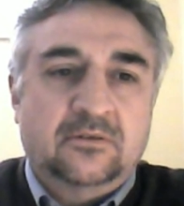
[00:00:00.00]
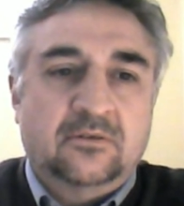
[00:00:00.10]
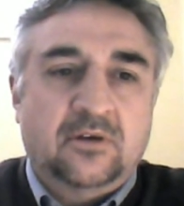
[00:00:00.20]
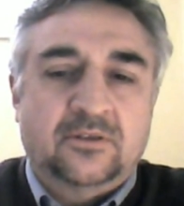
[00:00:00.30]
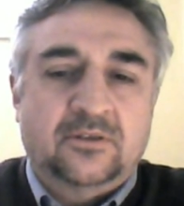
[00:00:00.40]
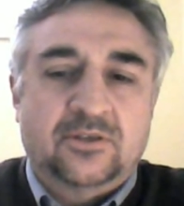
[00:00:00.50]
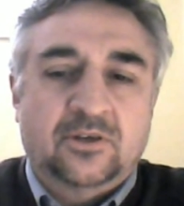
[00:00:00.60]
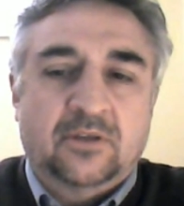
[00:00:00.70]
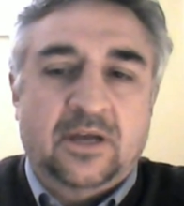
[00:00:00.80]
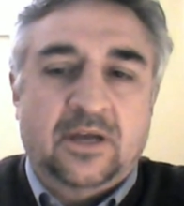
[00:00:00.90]

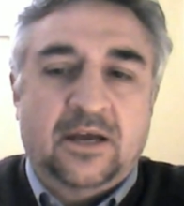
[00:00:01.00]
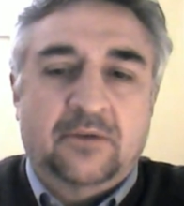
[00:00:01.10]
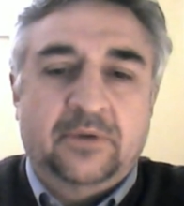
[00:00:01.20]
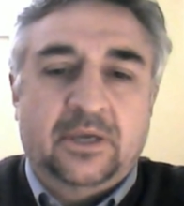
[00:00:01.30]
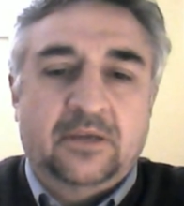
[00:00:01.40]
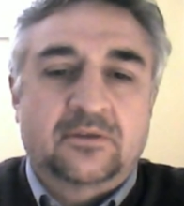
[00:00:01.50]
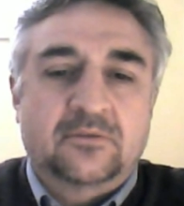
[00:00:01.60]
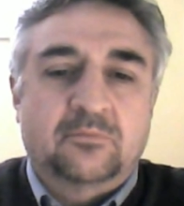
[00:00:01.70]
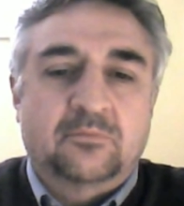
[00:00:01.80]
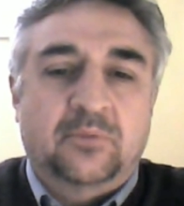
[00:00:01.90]
until we get
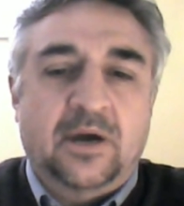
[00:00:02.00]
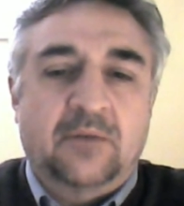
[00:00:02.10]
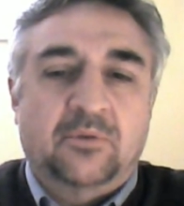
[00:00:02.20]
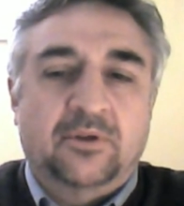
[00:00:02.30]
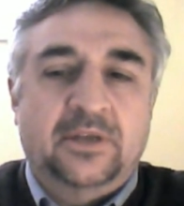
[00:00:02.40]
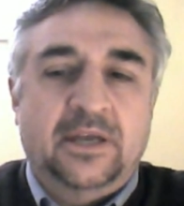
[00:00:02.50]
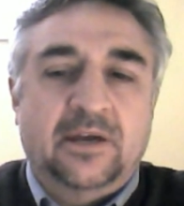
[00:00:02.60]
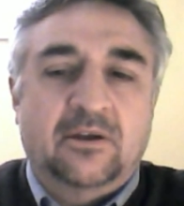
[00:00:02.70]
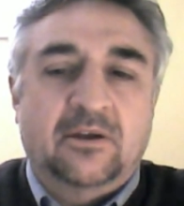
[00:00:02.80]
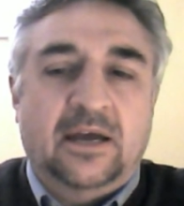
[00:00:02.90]
Bob on the air
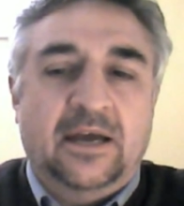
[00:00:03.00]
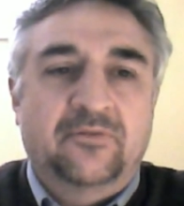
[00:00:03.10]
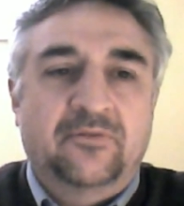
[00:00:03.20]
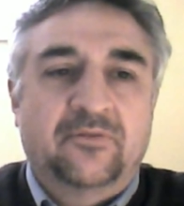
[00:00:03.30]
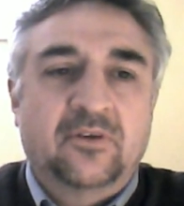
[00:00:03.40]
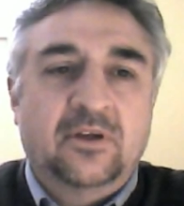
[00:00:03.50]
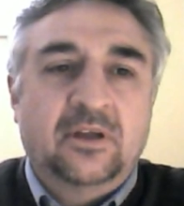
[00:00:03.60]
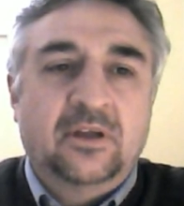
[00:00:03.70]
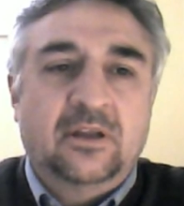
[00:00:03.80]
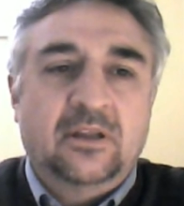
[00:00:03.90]
live.
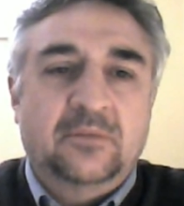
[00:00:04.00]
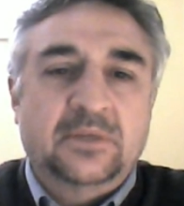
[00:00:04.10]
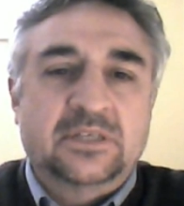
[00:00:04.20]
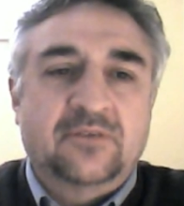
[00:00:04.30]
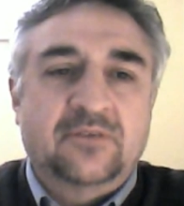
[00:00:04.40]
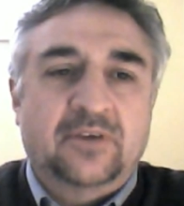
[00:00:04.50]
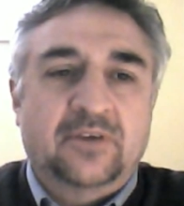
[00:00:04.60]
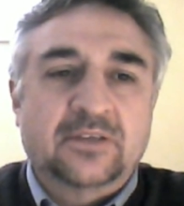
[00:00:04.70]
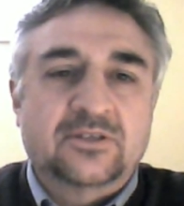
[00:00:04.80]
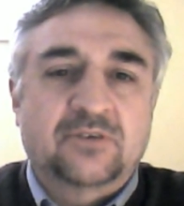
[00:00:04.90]
Let me see if I can
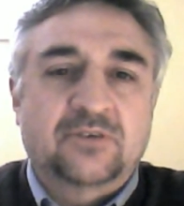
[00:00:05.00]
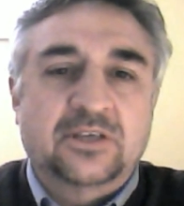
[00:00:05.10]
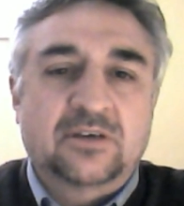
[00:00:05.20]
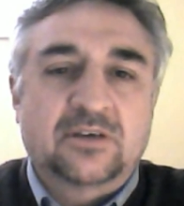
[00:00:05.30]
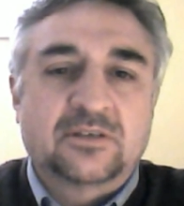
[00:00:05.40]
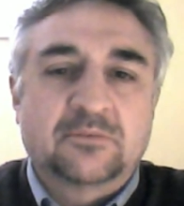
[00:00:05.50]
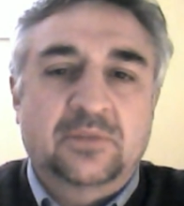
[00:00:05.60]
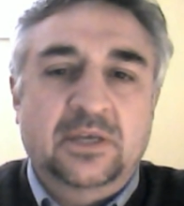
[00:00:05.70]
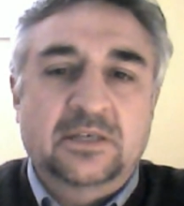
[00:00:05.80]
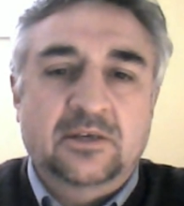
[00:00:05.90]
screen share some
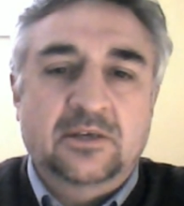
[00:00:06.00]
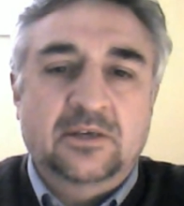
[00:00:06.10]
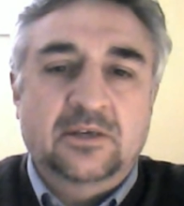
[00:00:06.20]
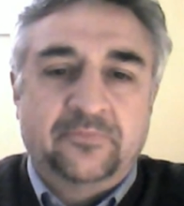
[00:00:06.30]
things here.